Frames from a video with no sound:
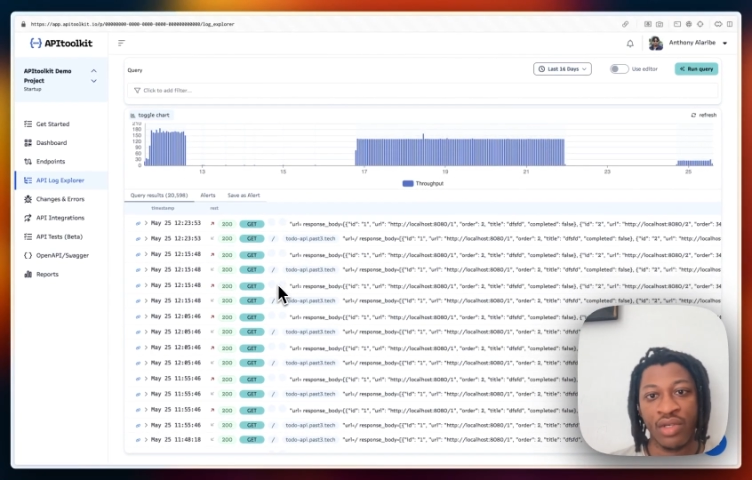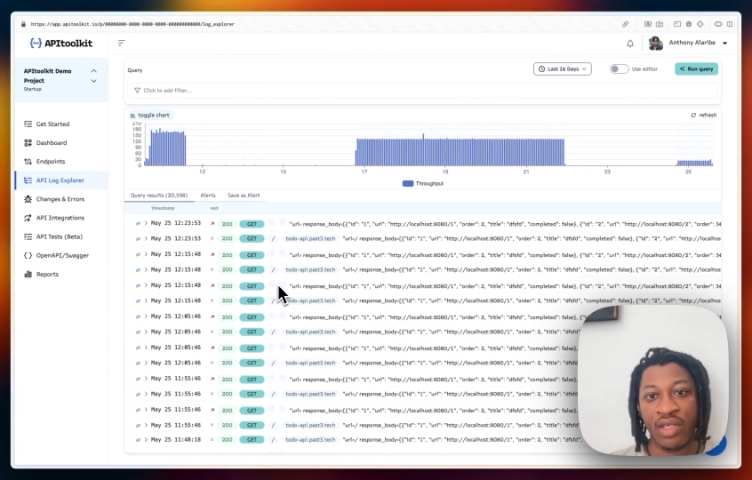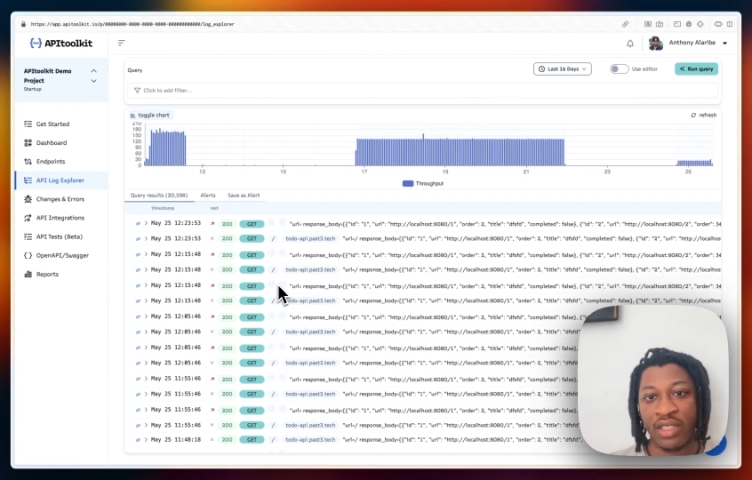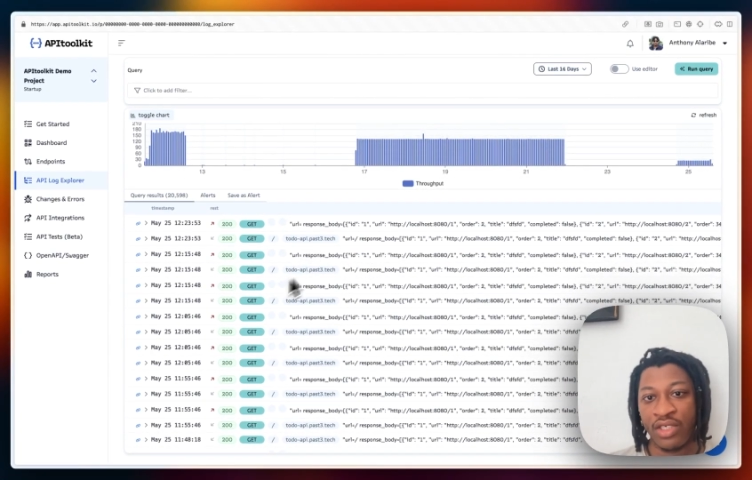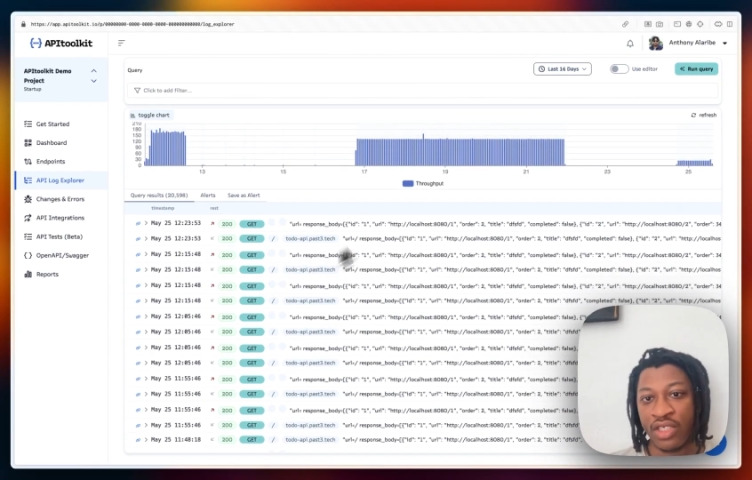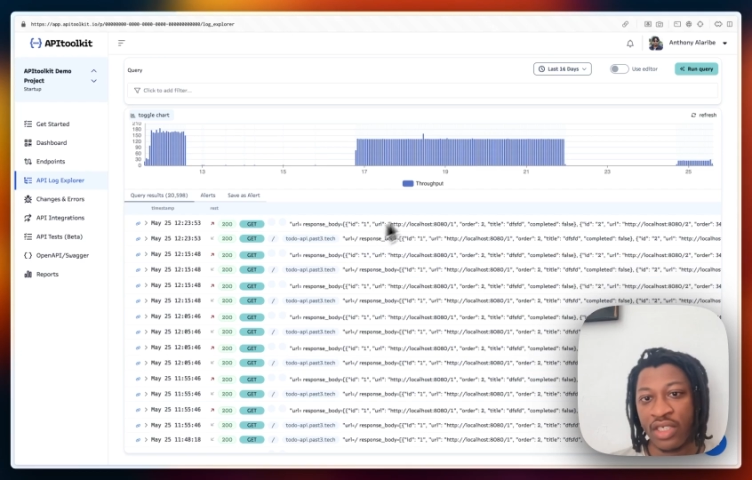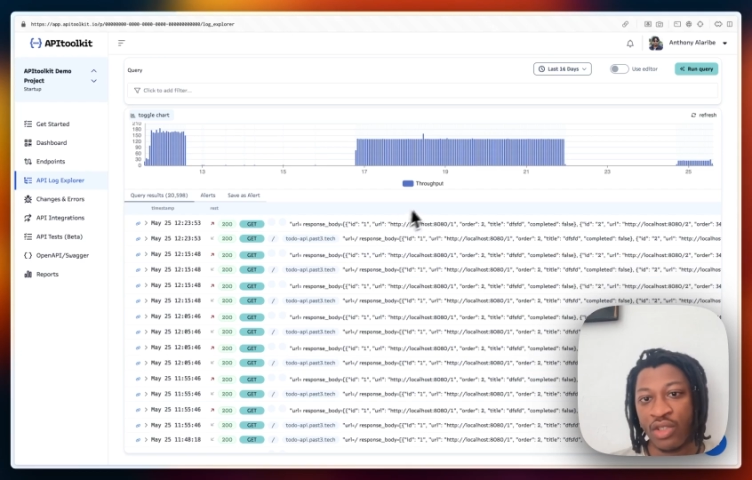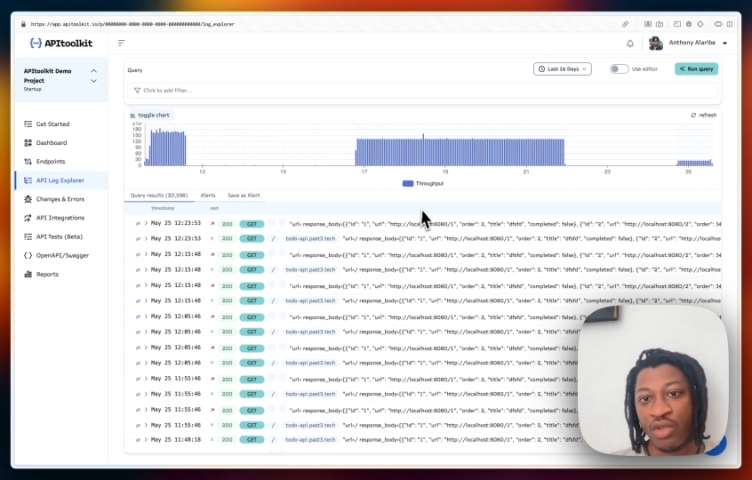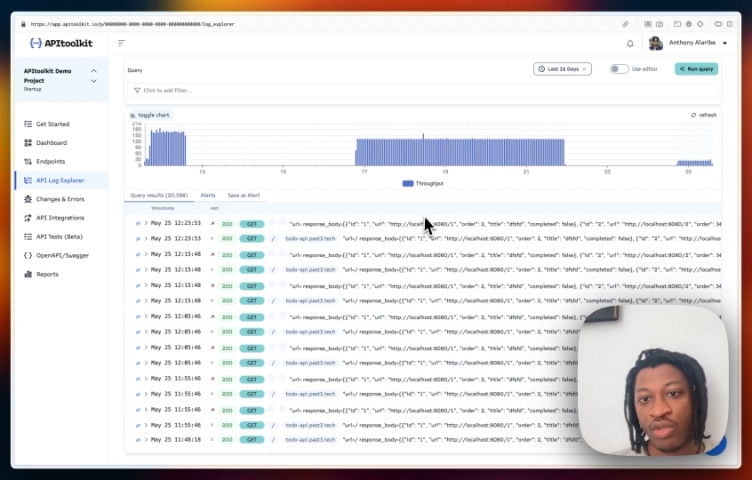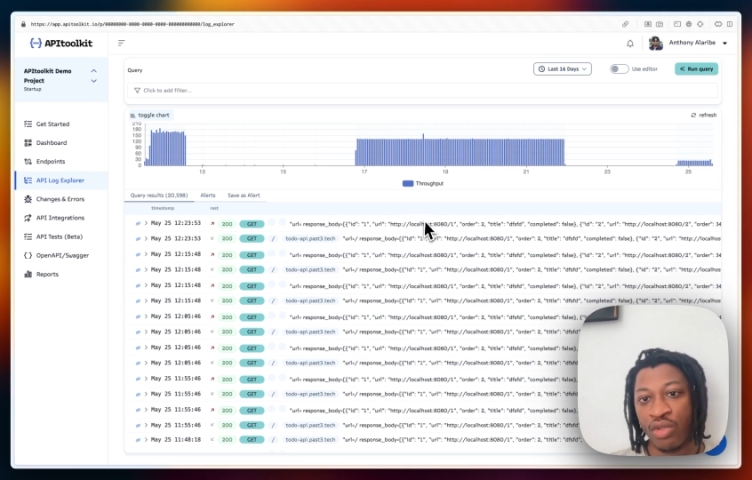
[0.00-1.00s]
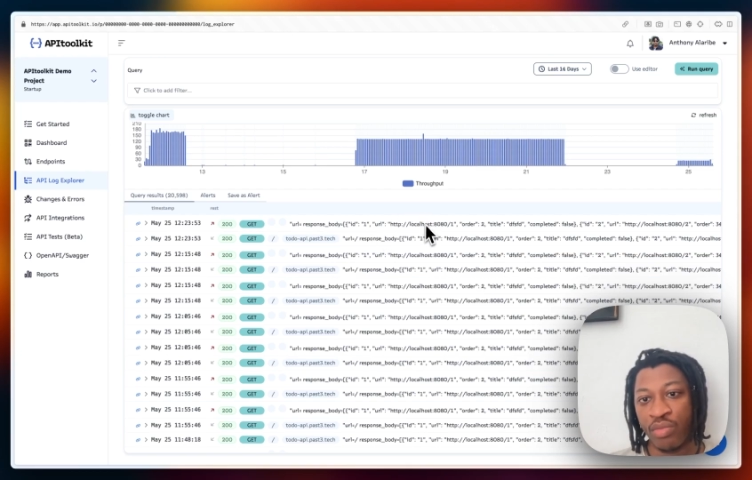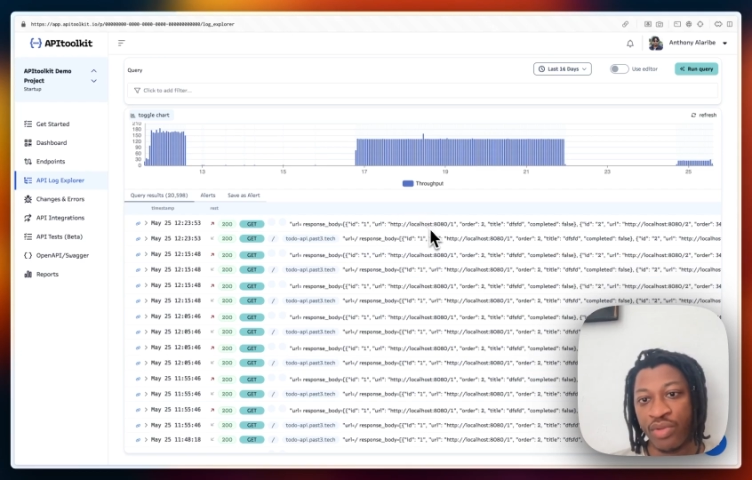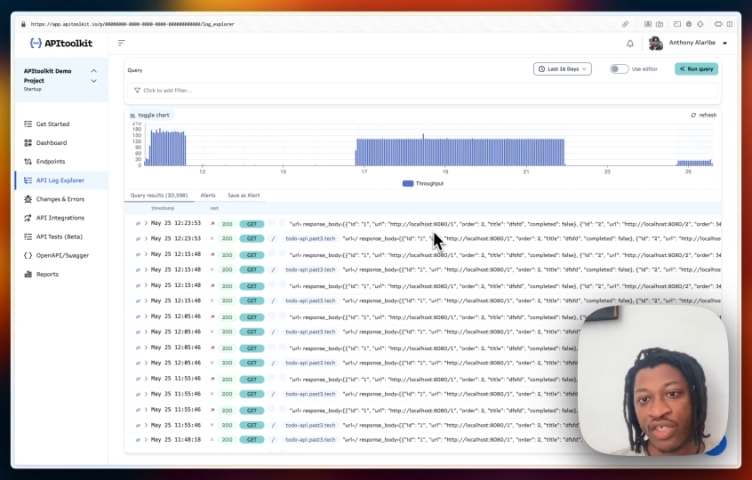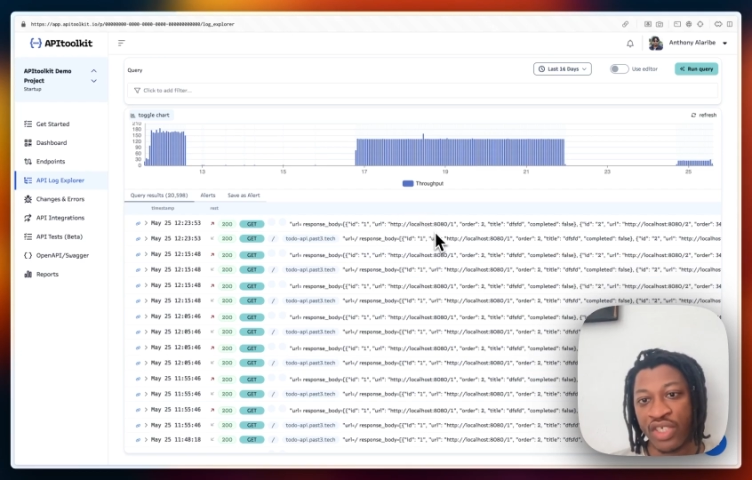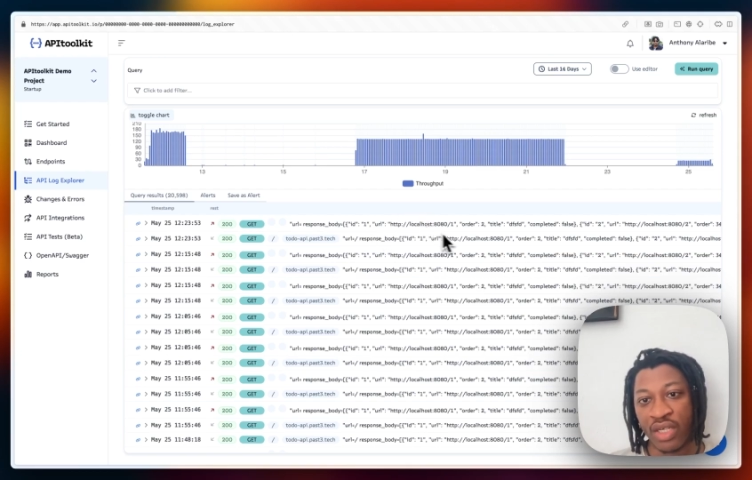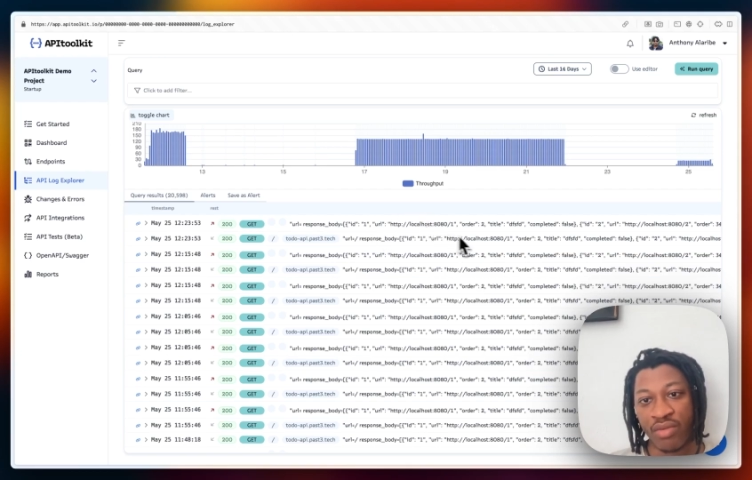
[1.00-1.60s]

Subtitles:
it's just a to-do project